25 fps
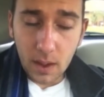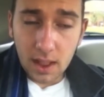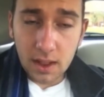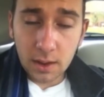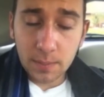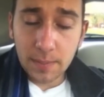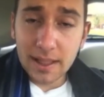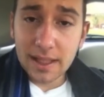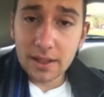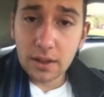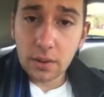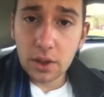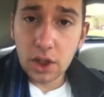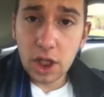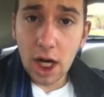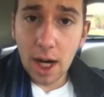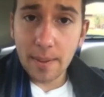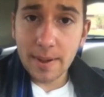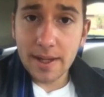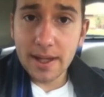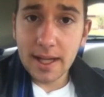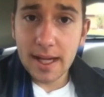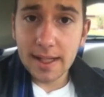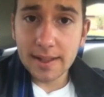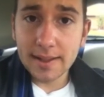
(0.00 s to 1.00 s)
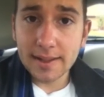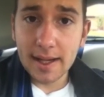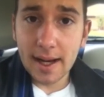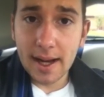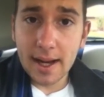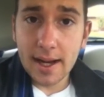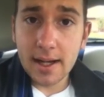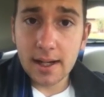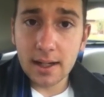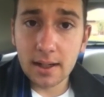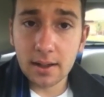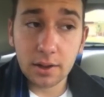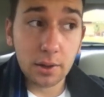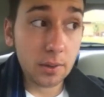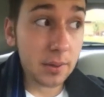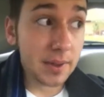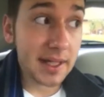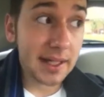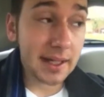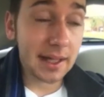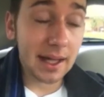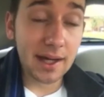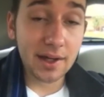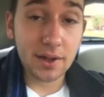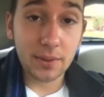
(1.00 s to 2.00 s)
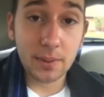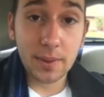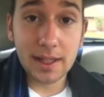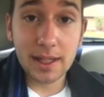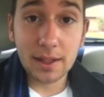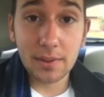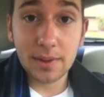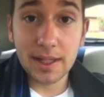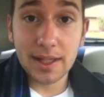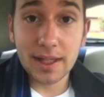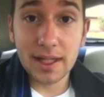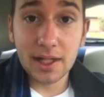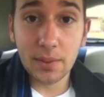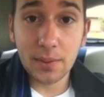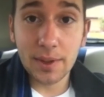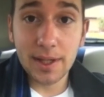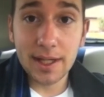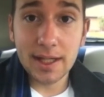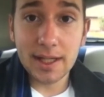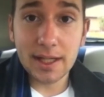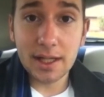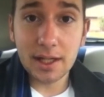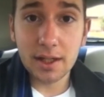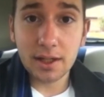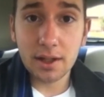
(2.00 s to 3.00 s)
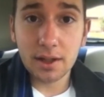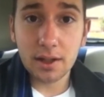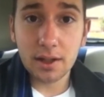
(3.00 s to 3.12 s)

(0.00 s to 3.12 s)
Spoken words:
Speaking to a chap in there today who was in last week, who's in this week.